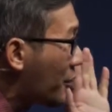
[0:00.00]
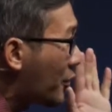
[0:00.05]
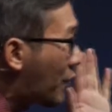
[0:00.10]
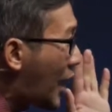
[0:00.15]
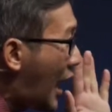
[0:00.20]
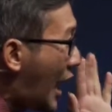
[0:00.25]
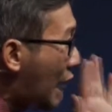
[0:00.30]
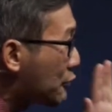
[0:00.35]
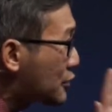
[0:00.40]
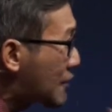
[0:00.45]

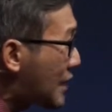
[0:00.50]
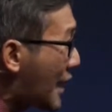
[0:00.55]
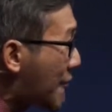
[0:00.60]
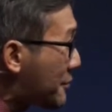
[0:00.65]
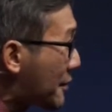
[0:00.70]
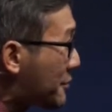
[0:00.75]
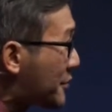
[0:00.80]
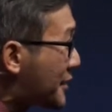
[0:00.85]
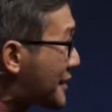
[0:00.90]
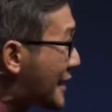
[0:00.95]
How type
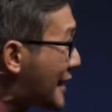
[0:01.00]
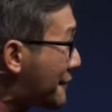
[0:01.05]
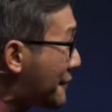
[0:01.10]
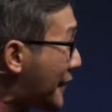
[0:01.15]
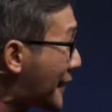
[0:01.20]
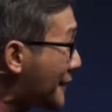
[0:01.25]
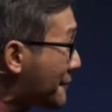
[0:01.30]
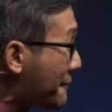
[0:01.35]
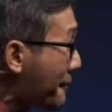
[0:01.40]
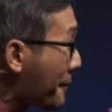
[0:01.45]
of
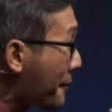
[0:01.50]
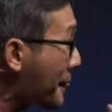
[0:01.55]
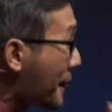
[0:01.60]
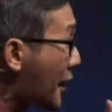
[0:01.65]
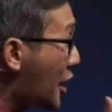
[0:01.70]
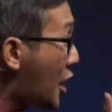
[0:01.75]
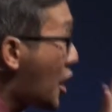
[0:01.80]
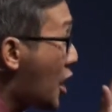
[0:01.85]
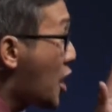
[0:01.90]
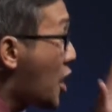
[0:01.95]
receiving?
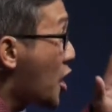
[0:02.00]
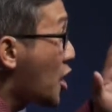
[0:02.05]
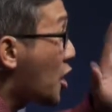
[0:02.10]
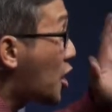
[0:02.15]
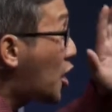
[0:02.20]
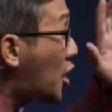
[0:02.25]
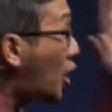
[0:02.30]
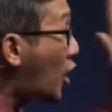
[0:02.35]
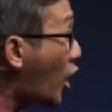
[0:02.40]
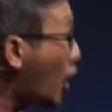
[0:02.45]

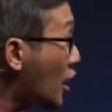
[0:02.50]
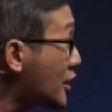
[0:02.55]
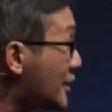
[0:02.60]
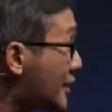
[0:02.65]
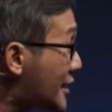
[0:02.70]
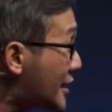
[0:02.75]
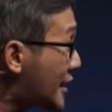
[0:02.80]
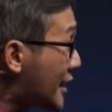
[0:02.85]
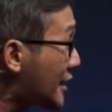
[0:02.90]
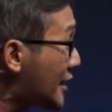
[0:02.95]

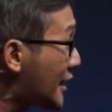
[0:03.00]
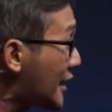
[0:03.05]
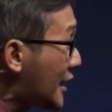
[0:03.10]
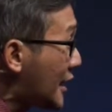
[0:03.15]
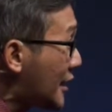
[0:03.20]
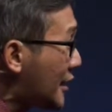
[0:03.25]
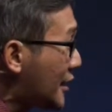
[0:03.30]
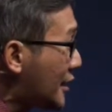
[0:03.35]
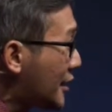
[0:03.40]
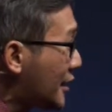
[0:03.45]

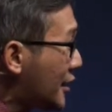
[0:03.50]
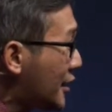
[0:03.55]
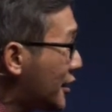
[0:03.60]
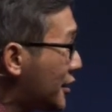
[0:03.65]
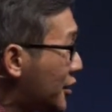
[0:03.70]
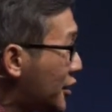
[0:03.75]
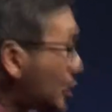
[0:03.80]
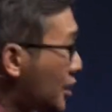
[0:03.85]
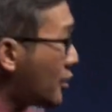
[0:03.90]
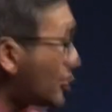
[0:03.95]
Constantly.
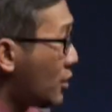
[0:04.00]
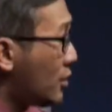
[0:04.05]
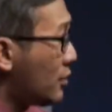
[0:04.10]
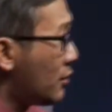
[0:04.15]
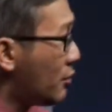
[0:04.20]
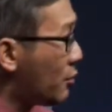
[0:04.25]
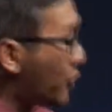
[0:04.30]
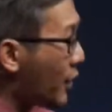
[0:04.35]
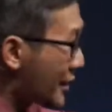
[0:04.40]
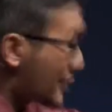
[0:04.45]
You know
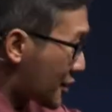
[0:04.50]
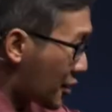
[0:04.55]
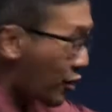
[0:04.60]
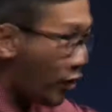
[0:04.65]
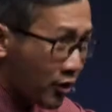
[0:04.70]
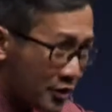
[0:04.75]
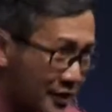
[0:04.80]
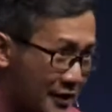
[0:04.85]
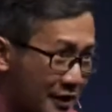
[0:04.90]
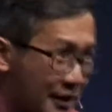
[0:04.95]
what
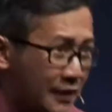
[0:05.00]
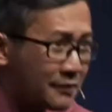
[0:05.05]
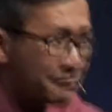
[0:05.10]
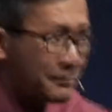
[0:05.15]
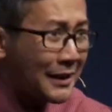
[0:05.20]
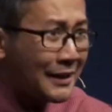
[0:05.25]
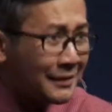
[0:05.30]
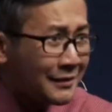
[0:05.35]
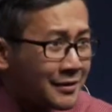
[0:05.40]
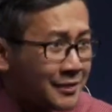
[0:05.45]
constant
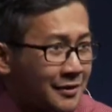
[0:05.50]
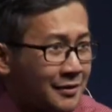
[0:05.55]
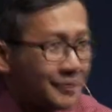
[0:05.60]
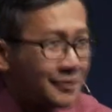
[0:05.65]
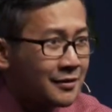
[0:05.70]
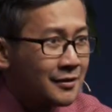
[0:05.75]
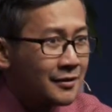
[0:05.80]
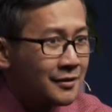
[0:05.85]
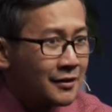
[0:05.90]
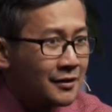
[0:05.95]
means?
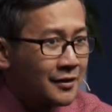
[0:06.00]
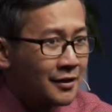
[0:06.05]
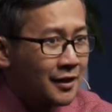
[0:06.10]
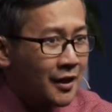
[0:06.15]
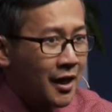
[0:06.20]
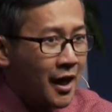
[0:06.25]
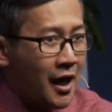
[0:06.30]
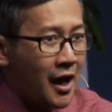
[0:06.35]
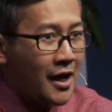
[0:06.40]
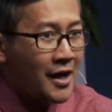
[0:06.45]

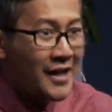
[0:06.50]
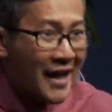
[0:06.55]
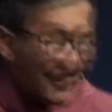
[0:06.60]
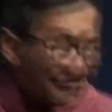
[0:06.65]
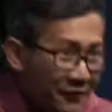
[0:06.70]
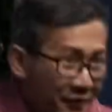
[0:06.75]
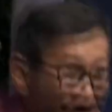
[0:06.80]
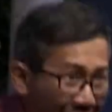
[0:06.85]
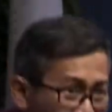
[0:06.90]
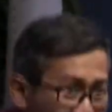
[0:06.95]

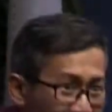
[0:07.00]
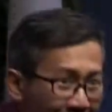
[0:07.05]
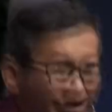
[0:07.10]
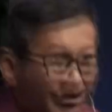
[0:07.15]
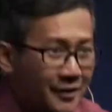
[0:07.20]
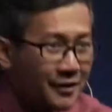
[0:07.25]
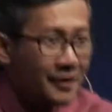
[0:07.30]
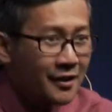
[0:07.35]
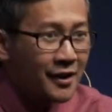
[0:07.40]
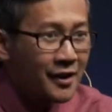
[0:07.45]
Never ending. Never
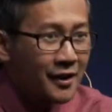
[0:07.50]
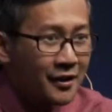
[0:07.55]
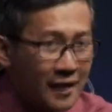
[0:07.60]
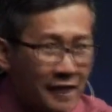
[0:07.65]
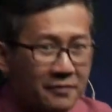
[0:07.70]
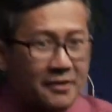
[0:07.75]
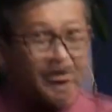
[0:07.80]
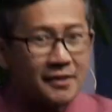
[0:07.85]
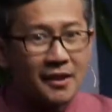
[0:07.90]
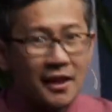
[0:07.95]
ending
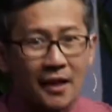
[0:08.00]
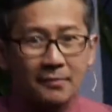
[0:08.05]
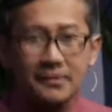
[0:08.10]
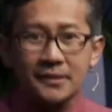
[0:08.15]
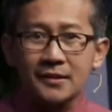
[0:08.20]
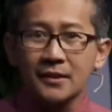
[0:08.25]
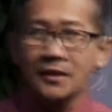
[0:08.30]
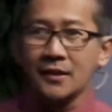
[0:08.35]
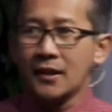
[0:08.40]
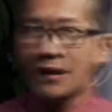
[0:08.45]
never
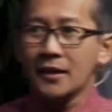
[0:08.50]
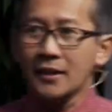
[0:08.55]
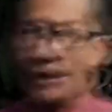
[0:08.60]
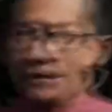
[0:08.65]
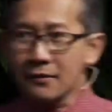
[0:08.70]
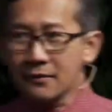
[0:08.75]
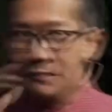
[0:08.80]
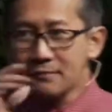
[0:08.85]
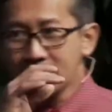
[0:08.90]
stops. And I,